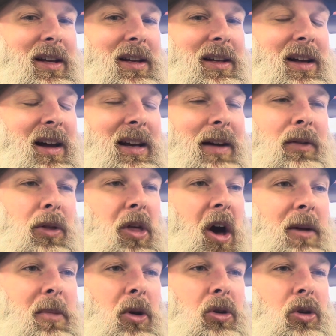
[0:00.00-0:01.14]
I never thought
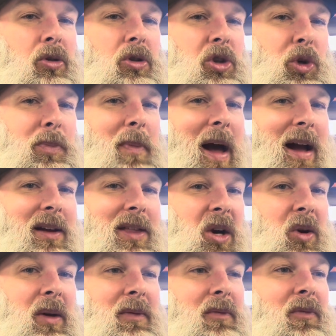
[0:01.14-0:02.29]
about YouTube back then
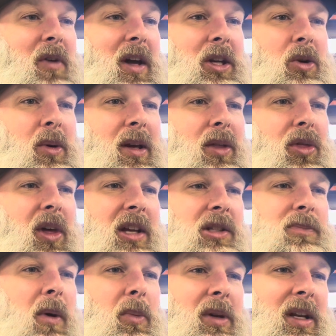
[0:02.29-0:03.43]
or even videoing things,
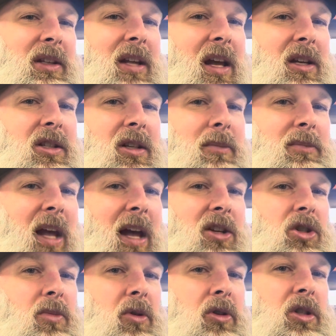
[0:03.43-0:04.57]
but we did take some
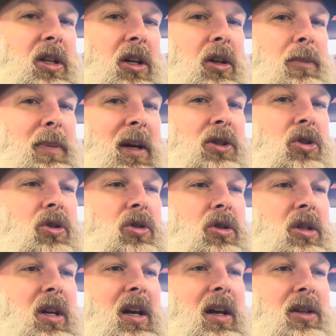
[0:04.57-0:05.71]
tangible still
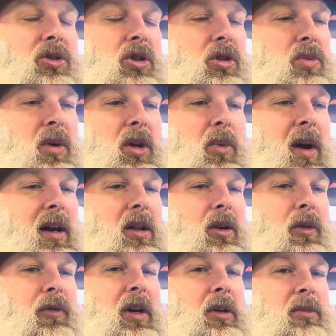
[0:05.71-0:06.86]
pictures just with a regular
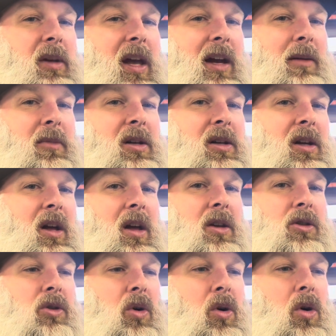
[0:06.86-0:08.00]
film camera.
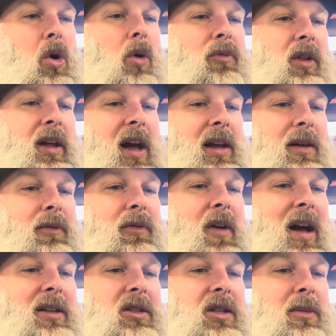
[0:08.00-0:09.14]
So hopefully I can
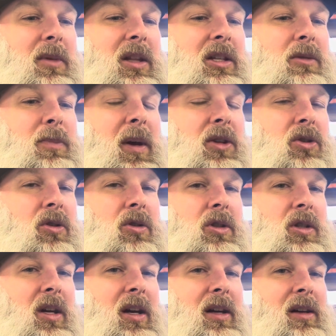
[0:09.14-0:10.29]
find some of these
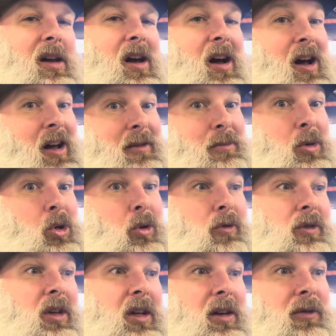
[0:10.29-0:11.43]
pictures. I
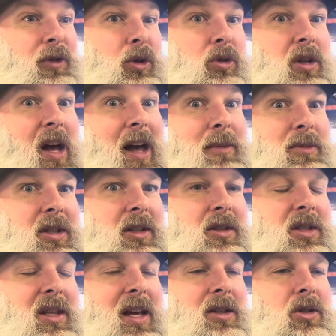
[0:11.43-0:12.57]
moved a few times
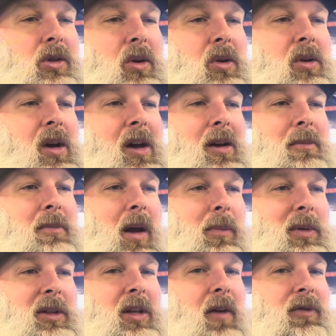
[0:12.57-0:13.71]
since then, so it might
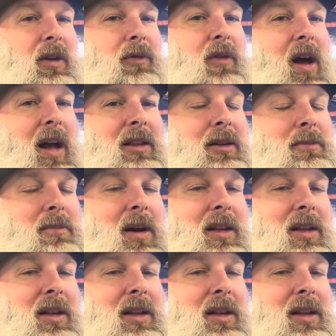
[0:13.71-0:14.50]
be tough to find them.